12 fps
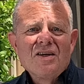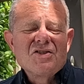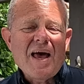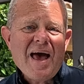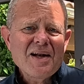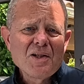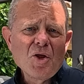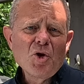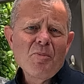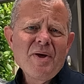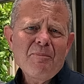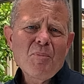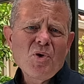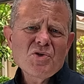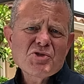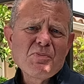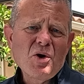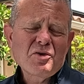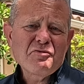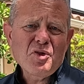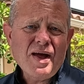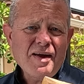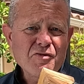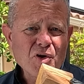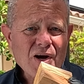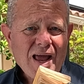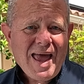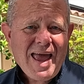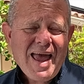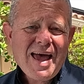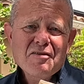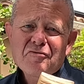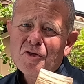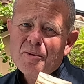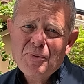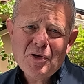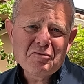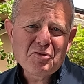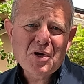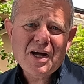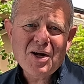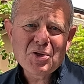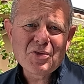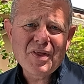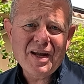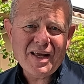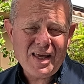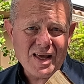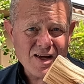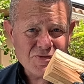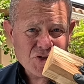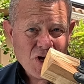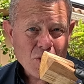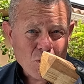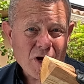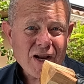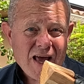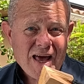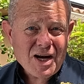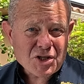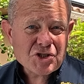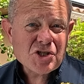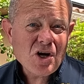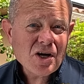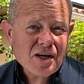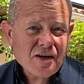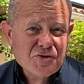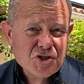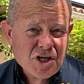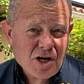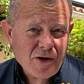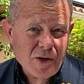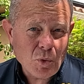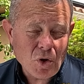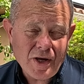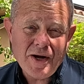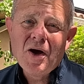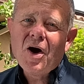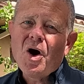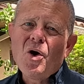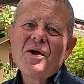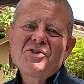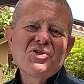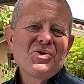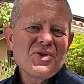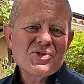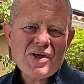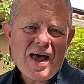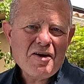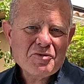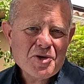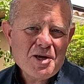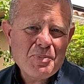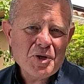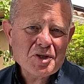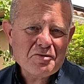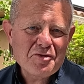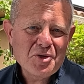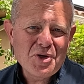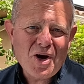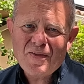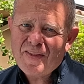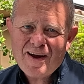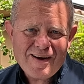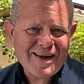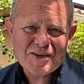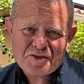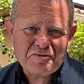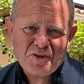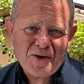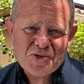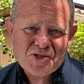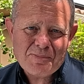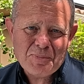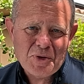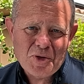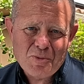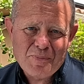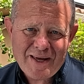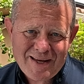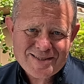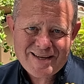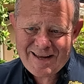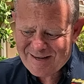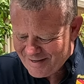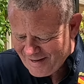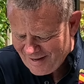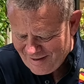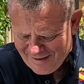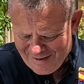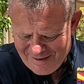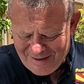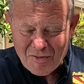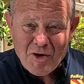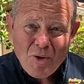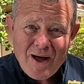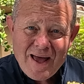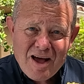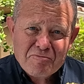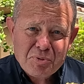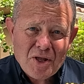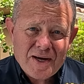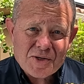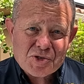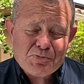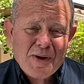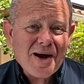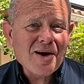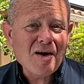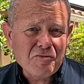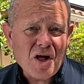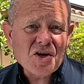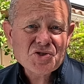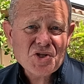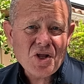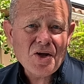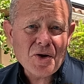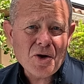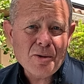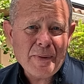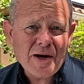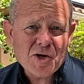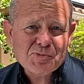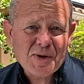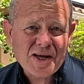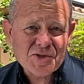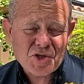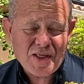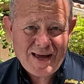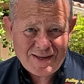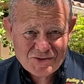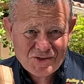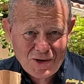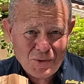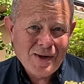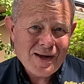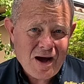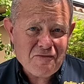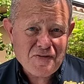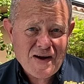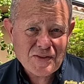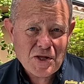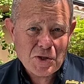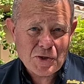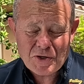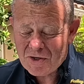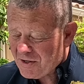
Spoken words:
To add a little bit more smoked flavor and for the beautiful color that it gives, we're gonna add a chunk of cherry wood. Always do this after you put the food on there because it flares up a little bit, and though I have plenty to spare, I've lost a lot of arm hairs because of that. So I finally learned.